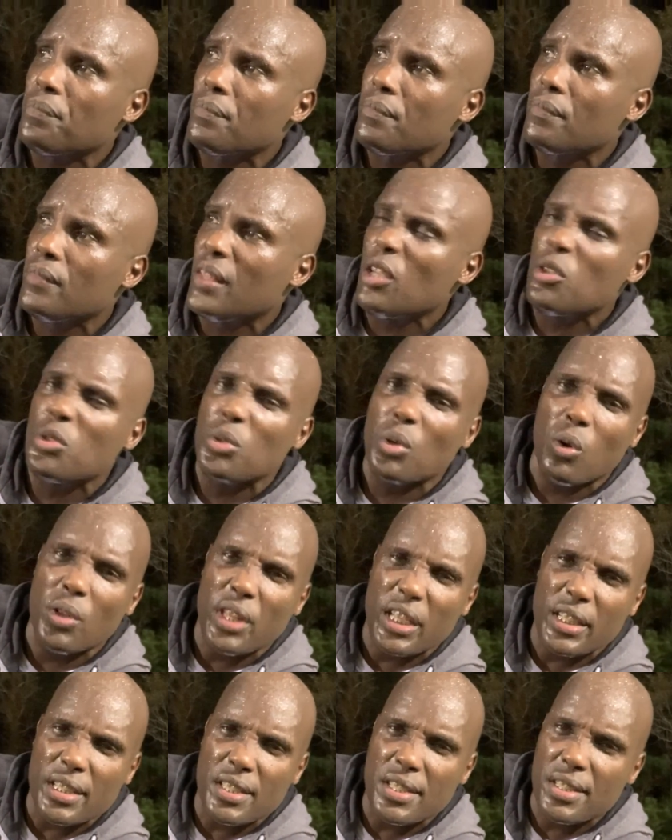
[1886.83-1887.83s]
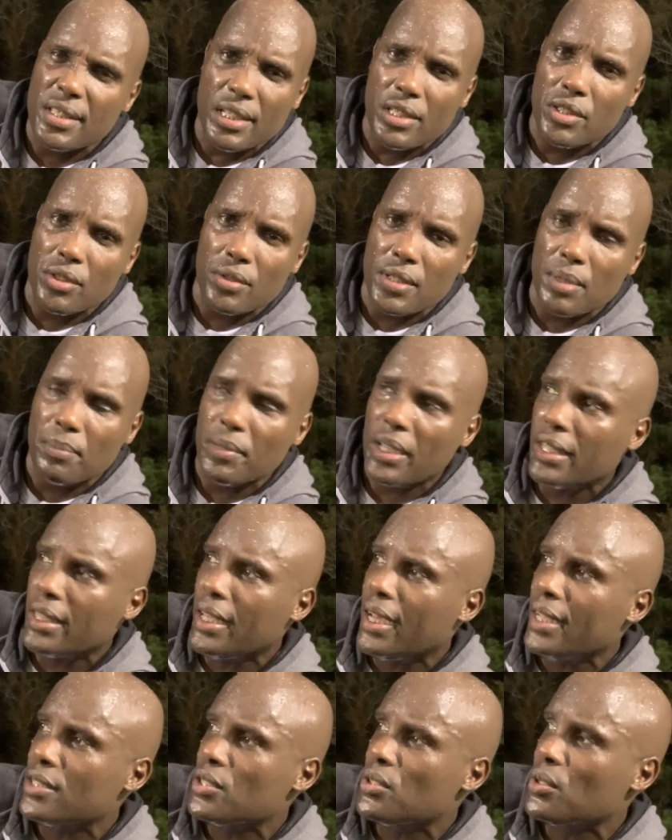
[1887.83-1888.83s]
they used to call that a stitch or something like
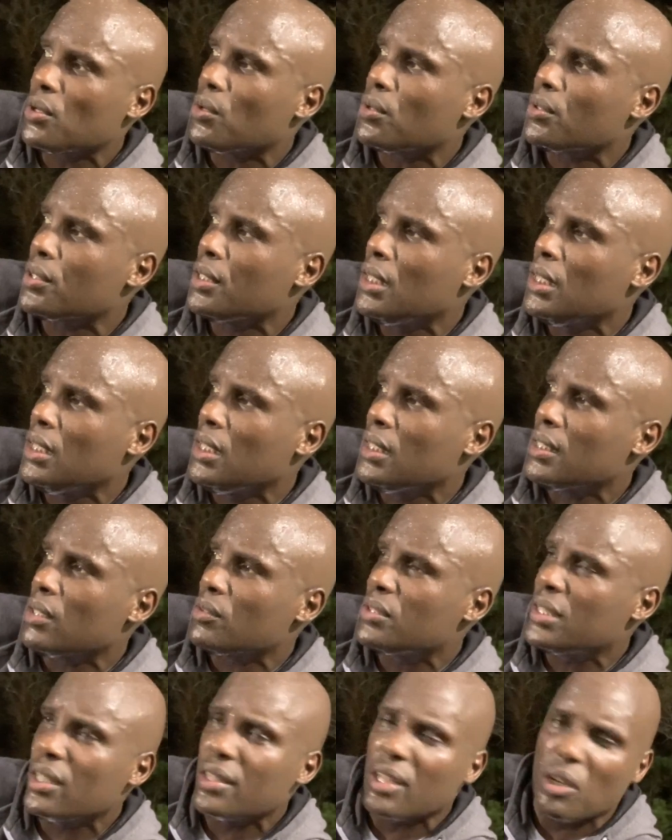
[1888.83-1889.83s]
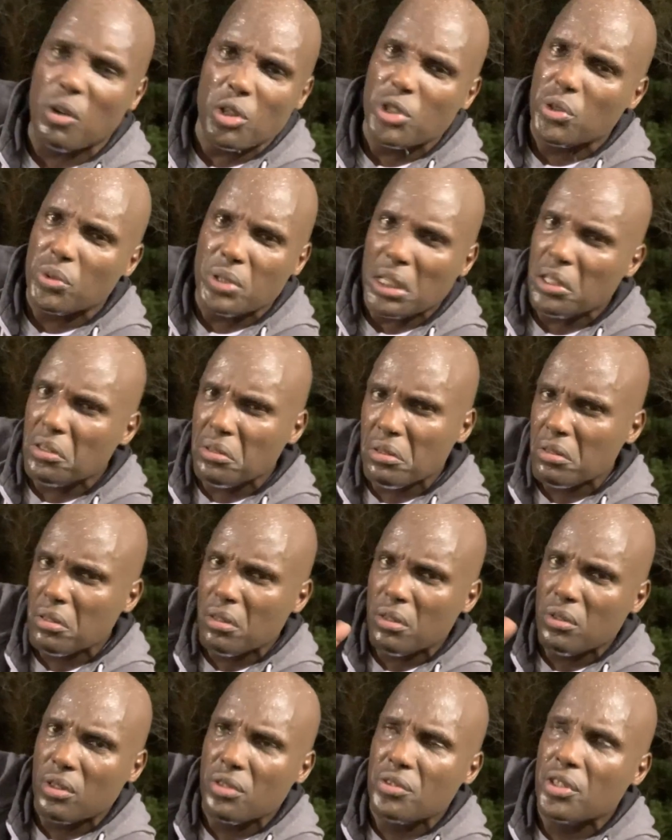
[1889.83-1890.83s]
that. So the coach would tell you, no,
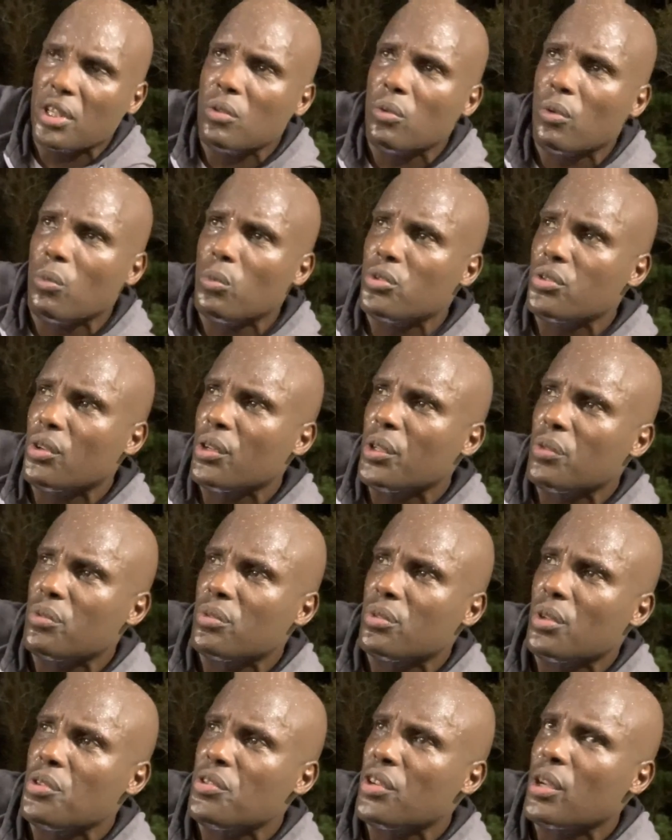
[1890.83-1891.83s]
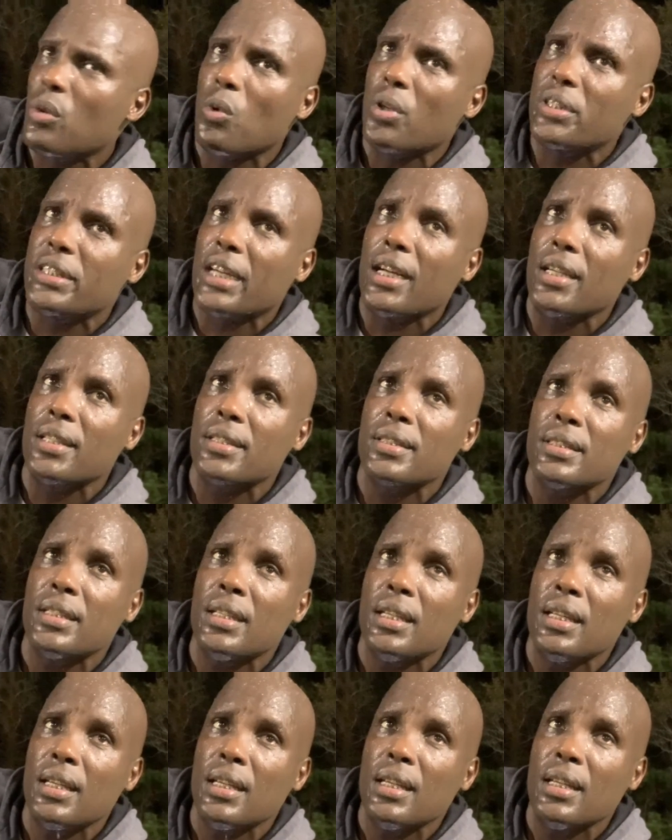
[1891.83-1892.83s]
don't drink water.
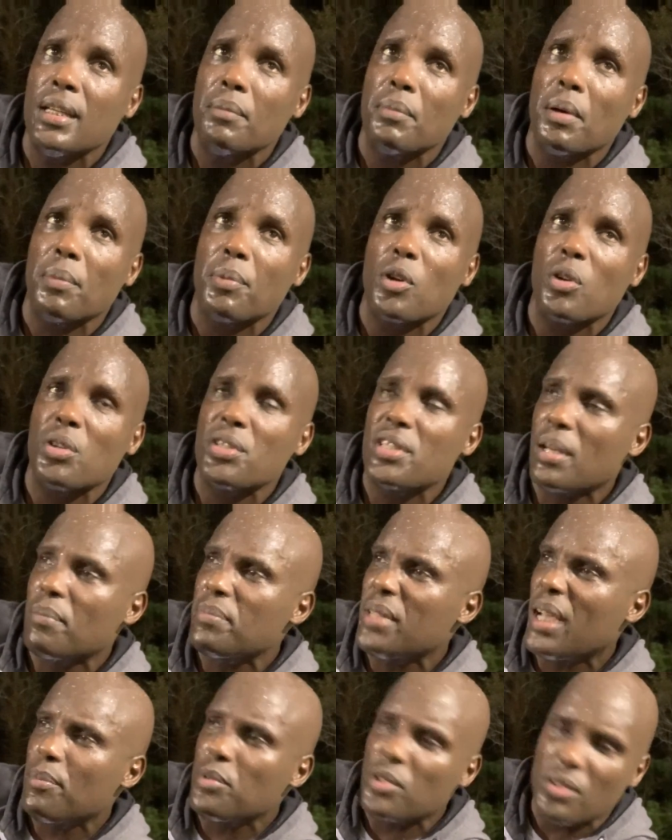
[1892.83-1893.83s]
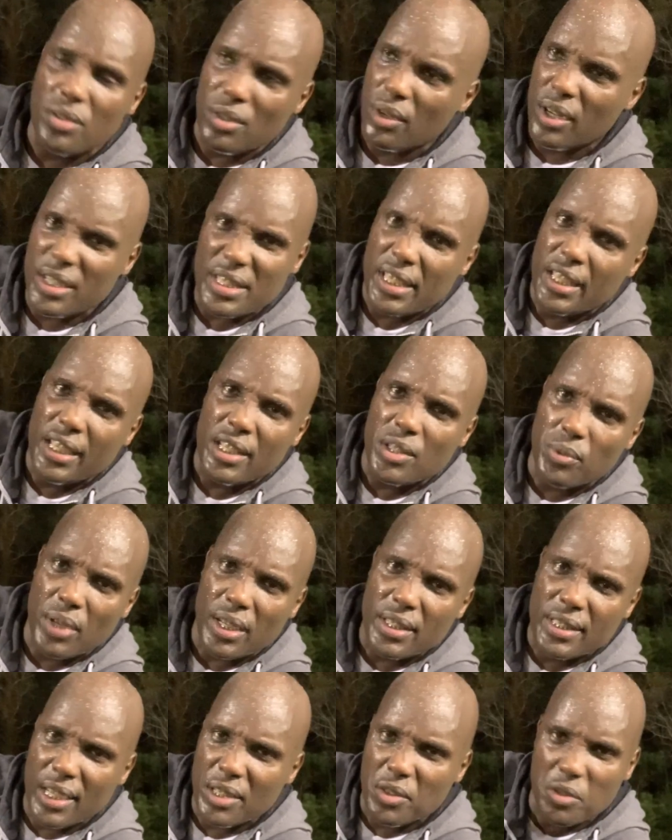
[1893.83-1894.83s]
But because sometimes, as kids, we
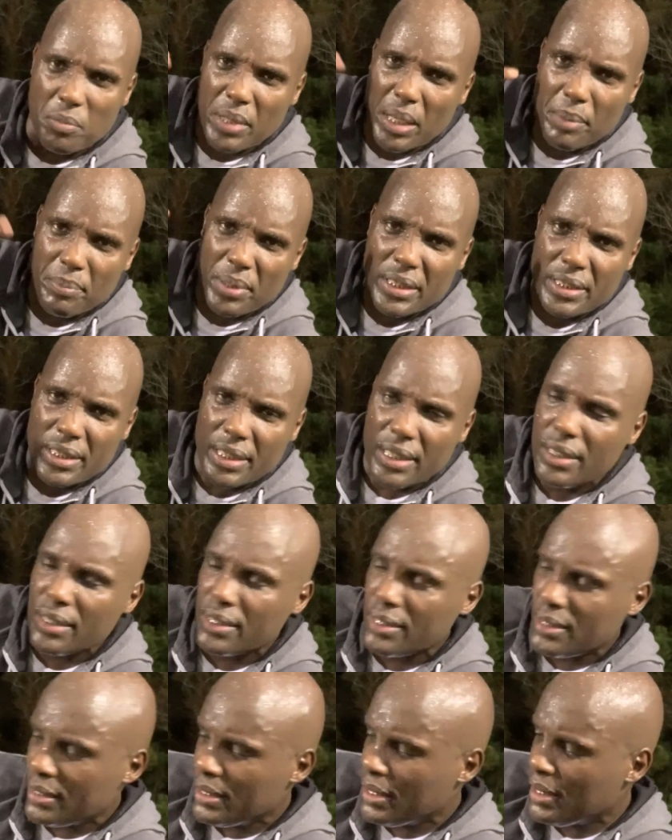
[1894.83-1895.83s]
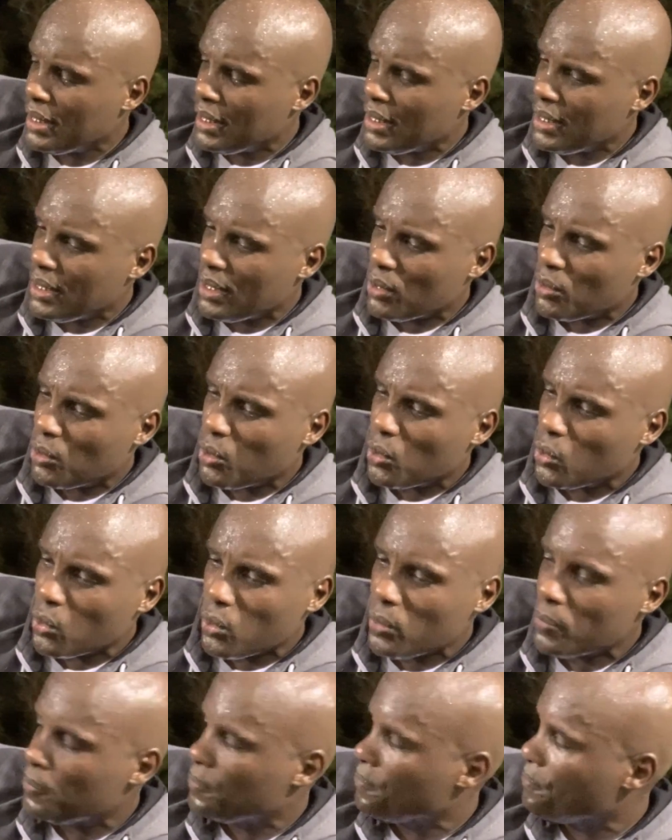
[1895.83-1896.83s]
tend to be a bit cuckoo,
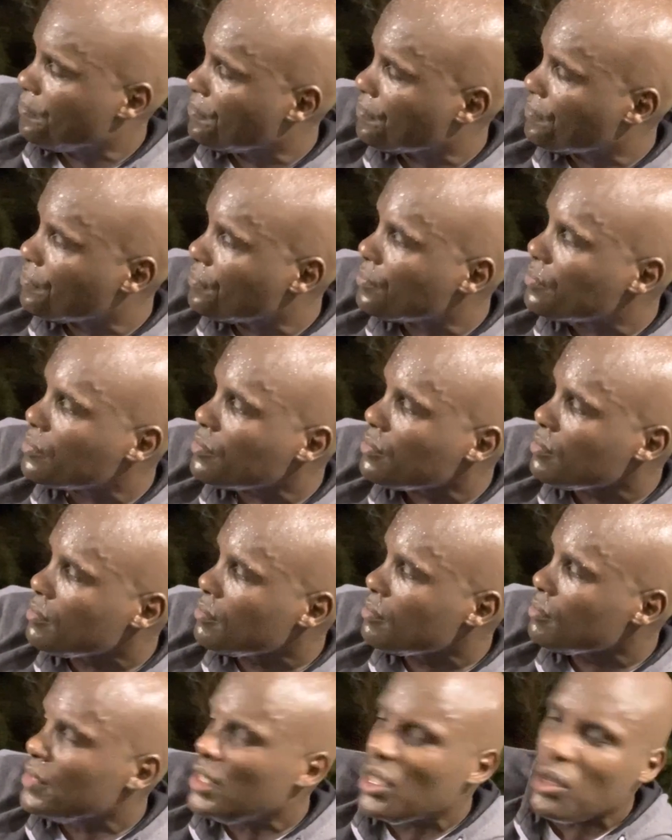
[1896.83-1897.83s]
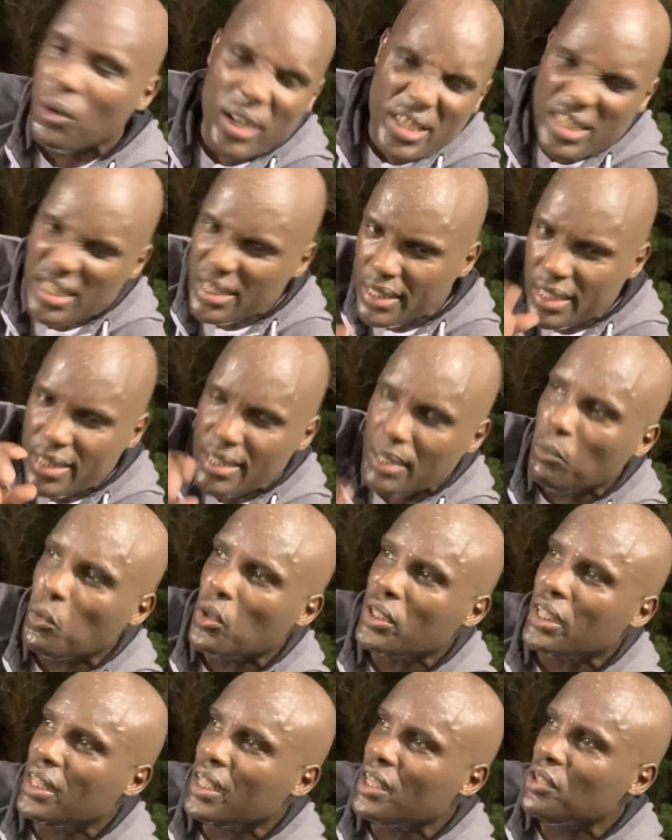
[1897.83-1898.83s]
you go and sneak some
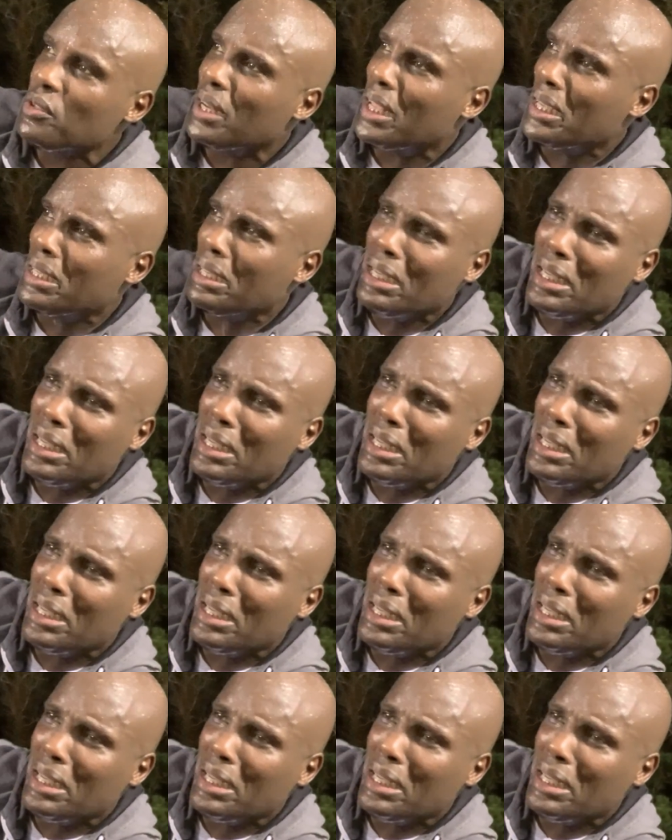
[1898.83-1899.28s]
water and then you're like,